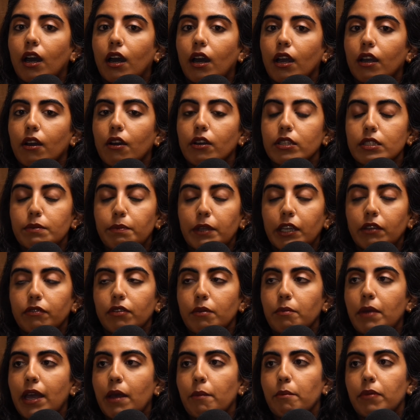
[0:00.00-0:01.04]
I can't speak
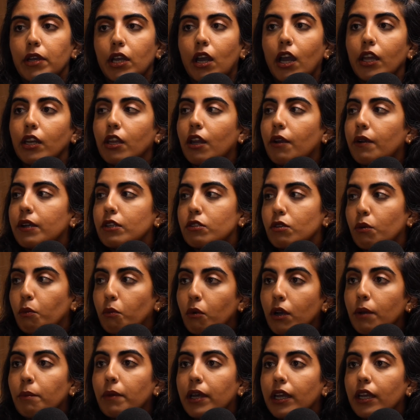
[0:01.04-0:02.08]
for men, but I know as a
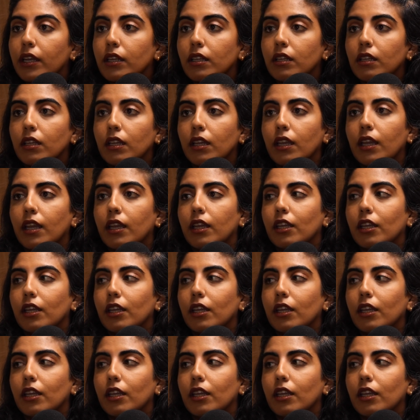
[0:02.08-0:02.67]
woman,